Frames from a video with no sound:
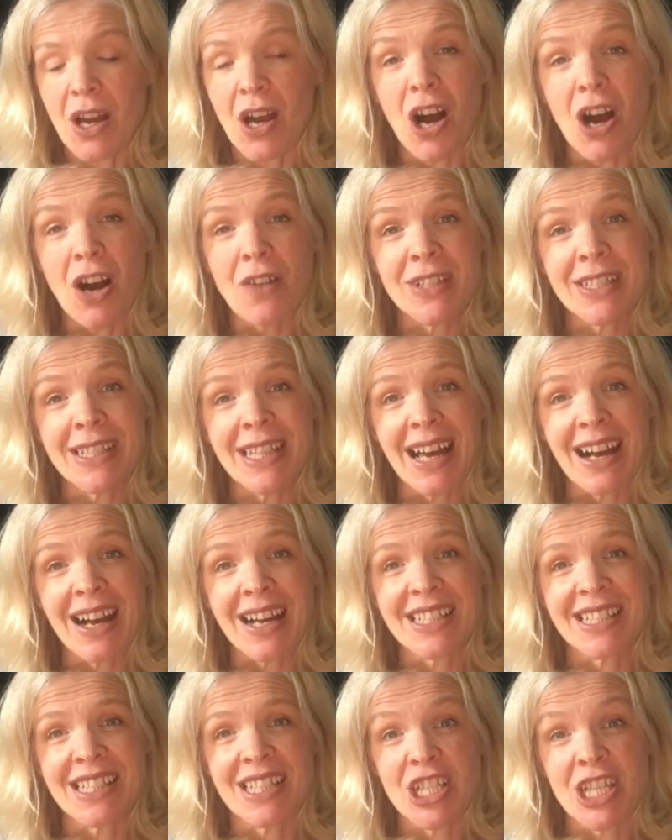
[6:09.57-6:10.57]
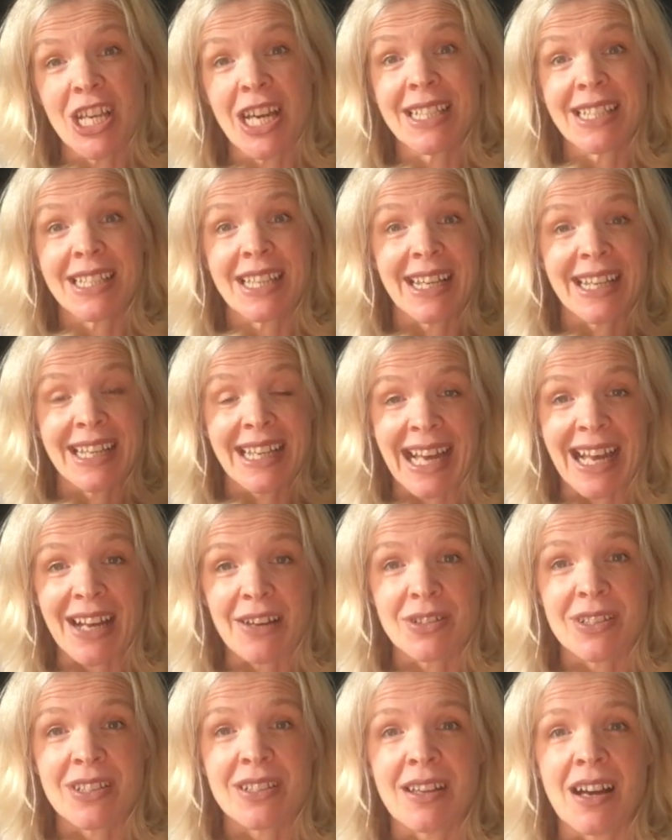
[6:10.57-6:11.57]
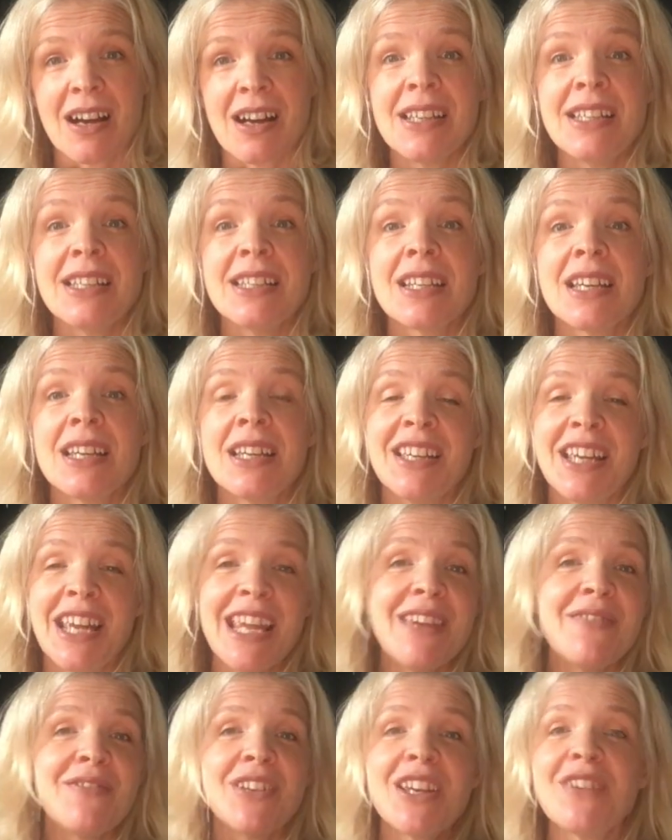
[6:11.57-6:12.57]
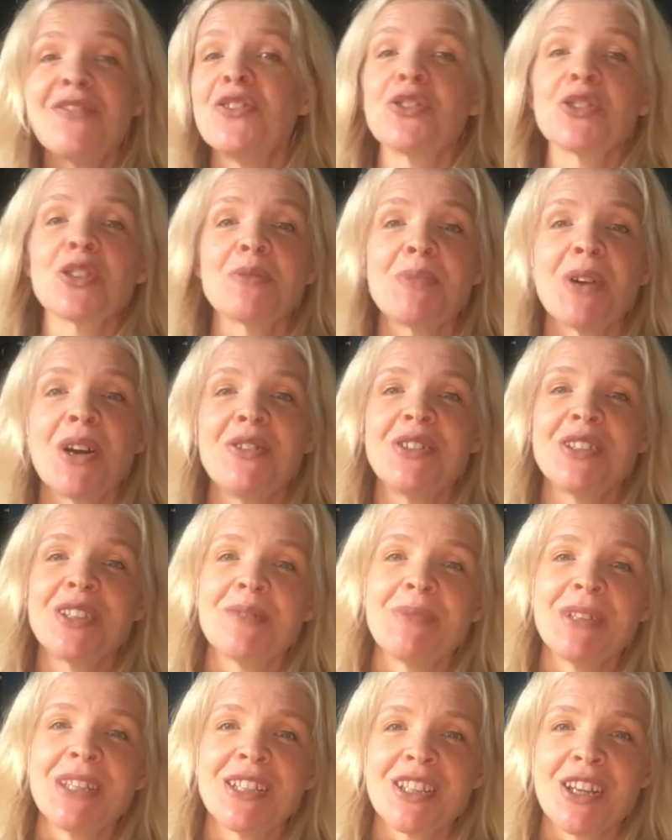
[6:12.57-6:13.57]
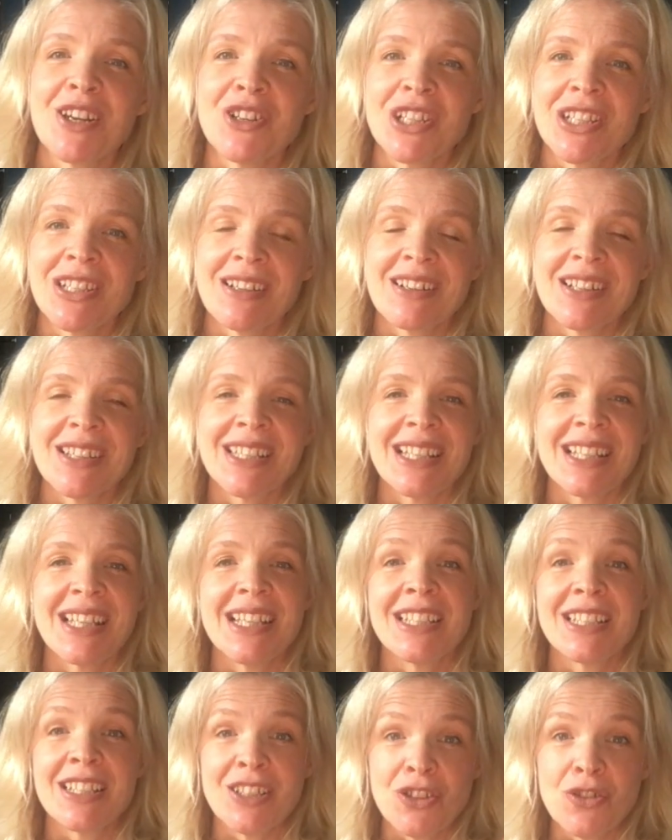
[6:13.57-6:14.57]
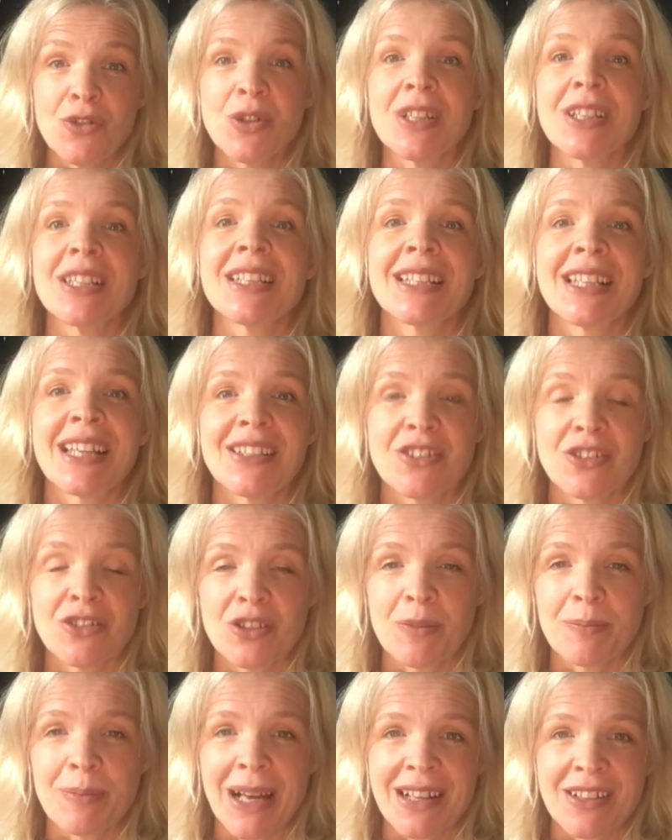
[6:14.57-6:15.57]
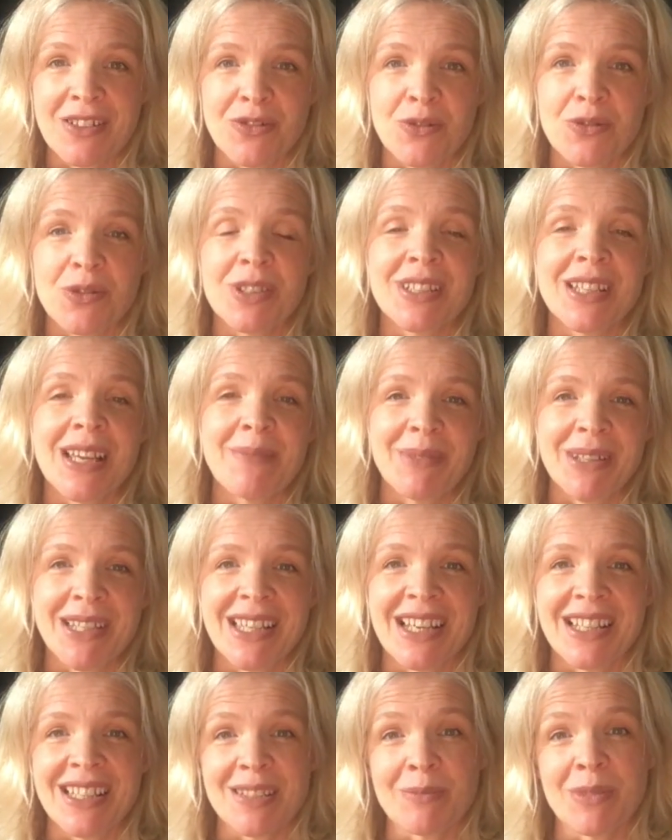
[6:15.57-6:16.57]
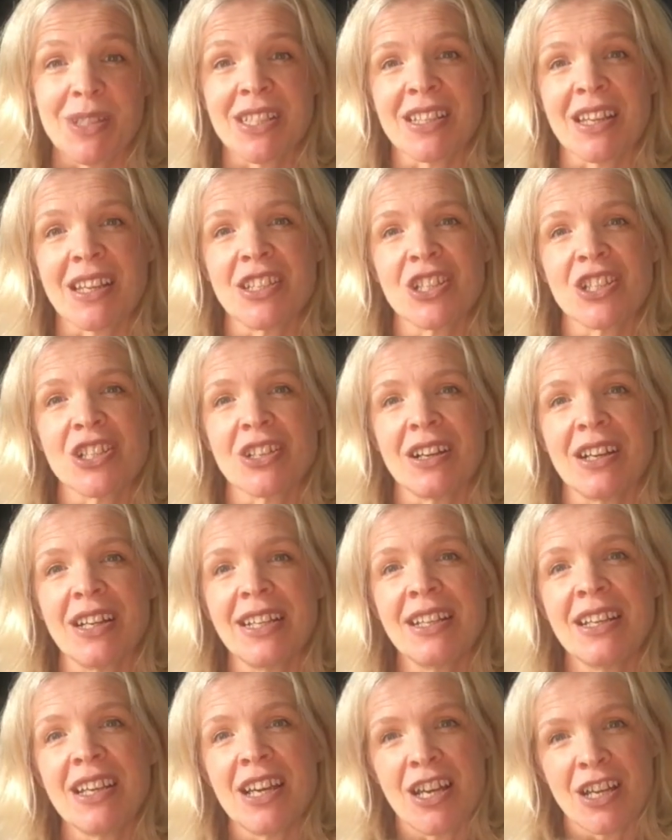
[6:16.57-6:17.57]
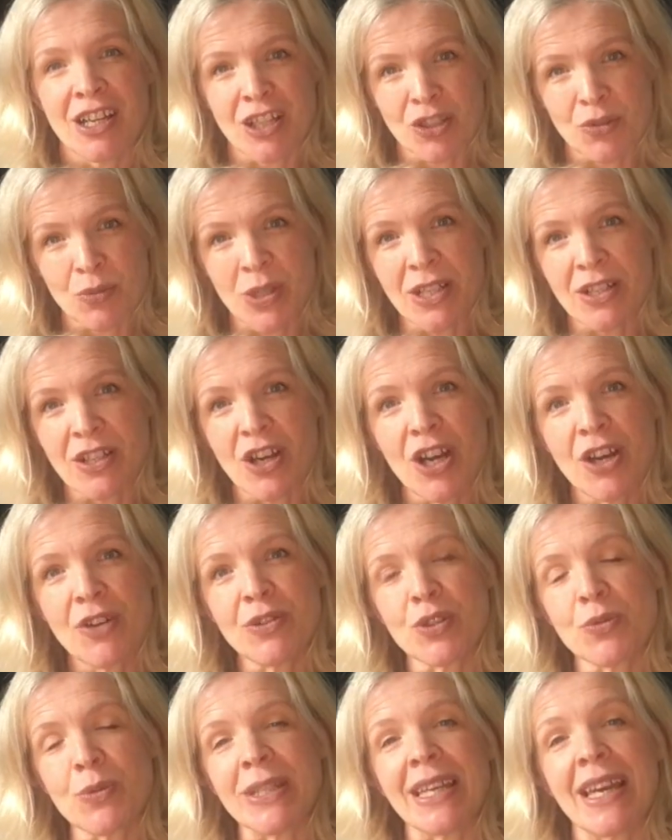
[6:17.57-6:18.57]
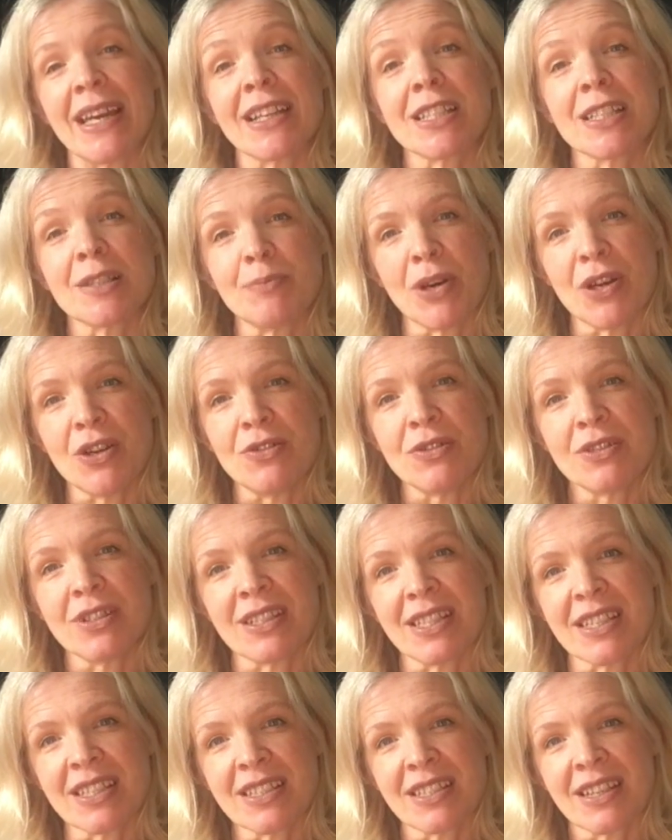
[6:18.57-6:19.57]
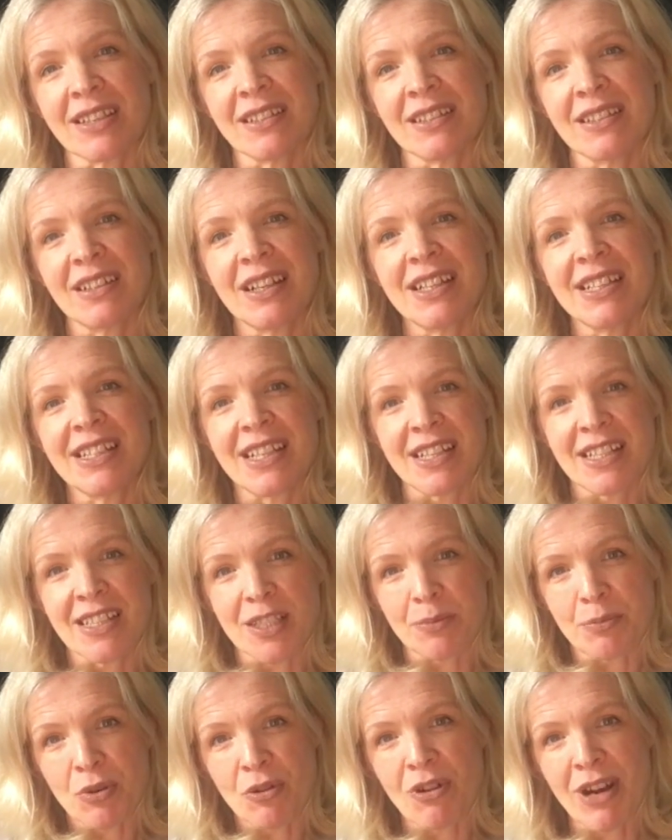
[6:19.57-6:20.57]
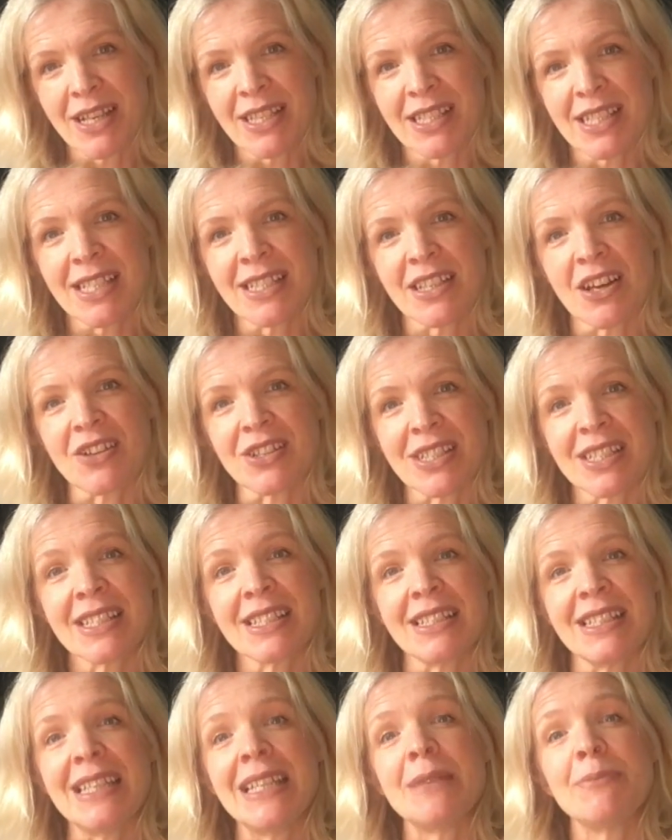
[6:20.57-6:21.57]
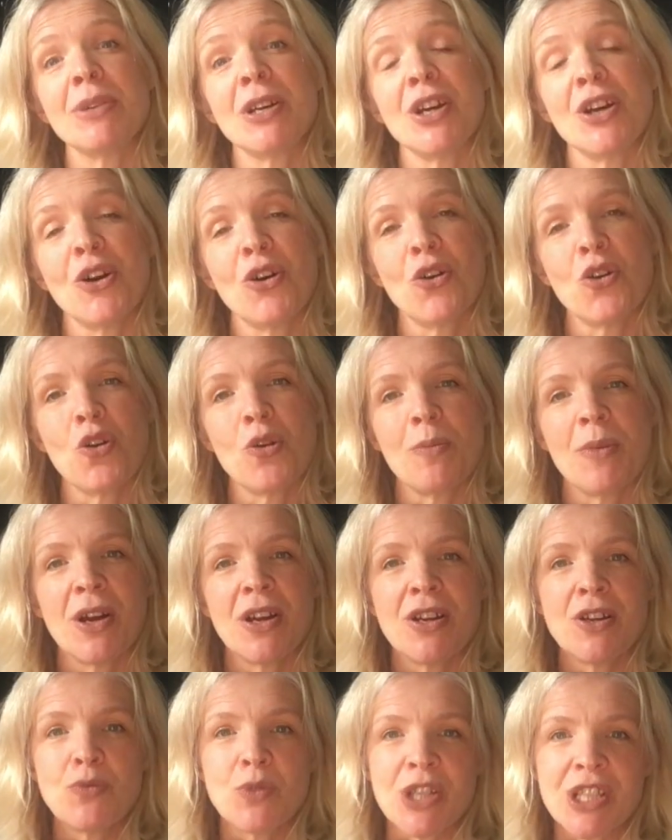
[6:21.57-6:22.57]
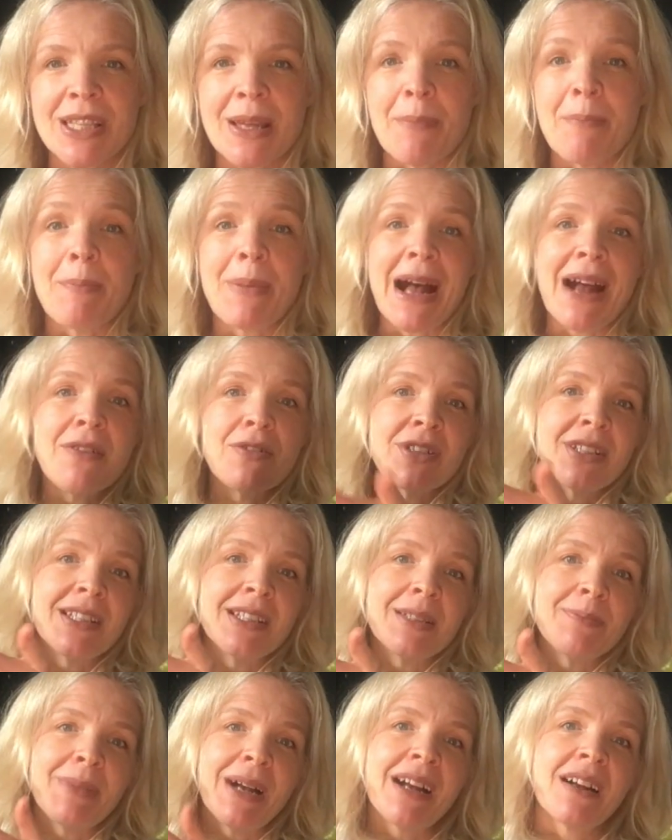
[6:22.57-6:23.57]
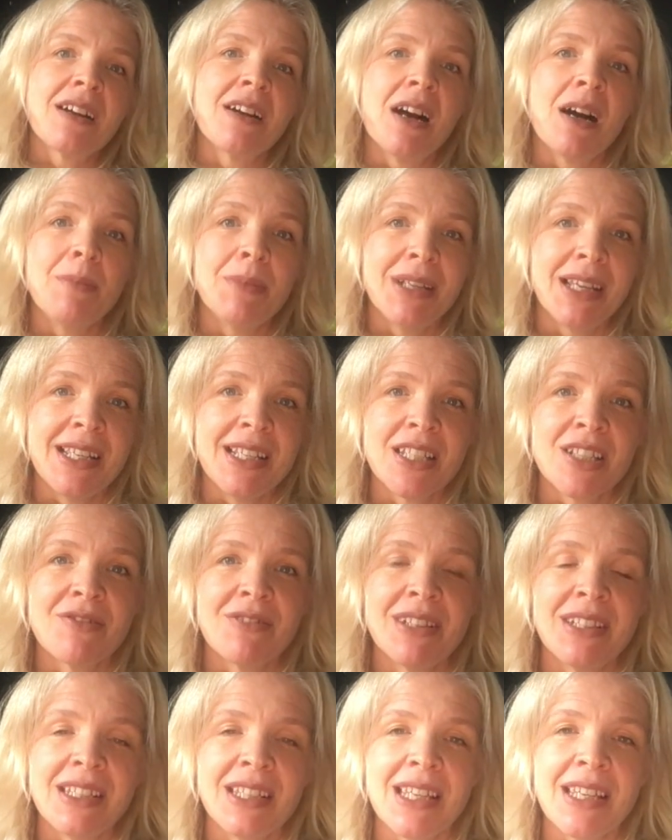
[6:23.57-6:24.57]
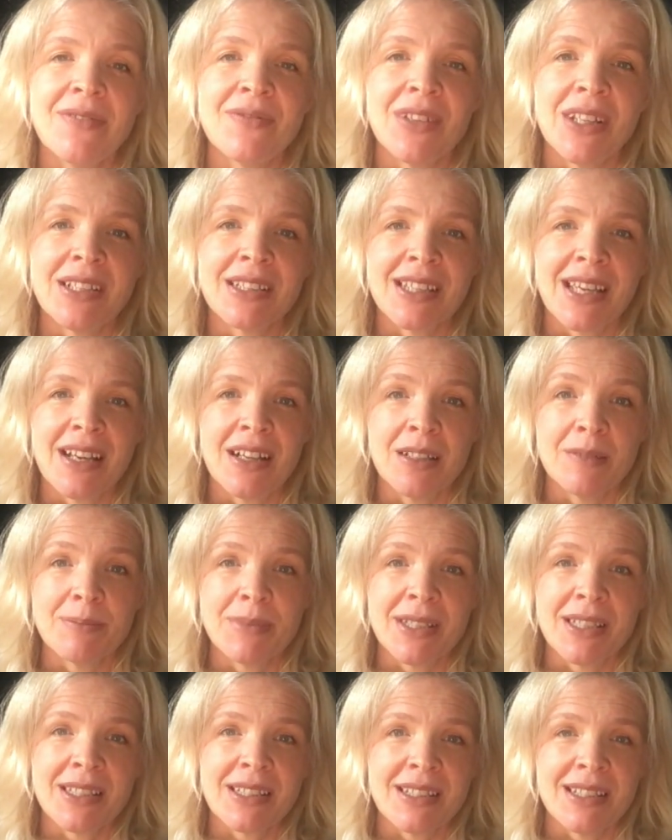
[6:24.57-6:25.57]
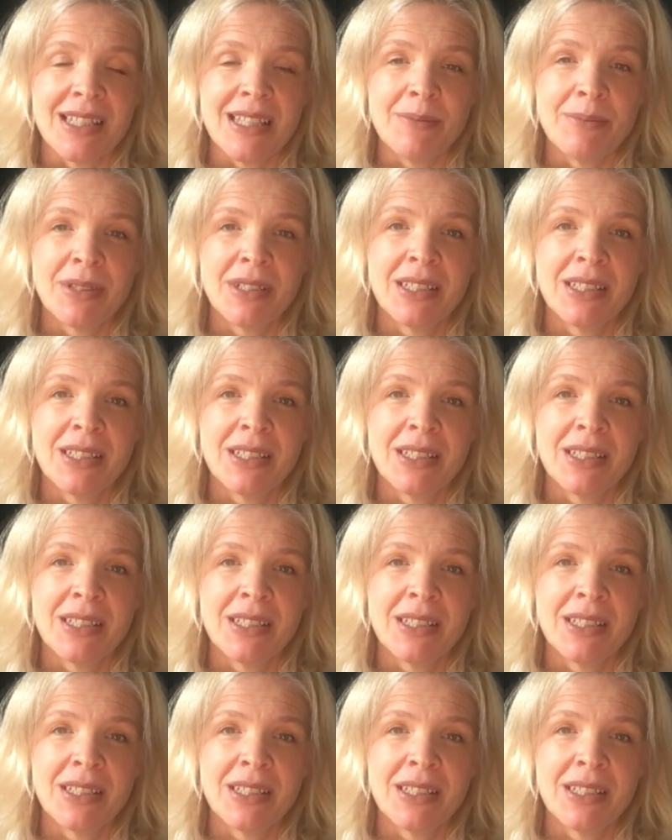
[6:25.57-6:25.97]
After that, I suggest getting outside. Even if you're supposed to be socially isolating, you can stand on the back doorstep and get some sunshine, because we know as we get exposed to the sunlight, it suppresses our sleep hormone, which then bounces back up later in the evening to help us sleep.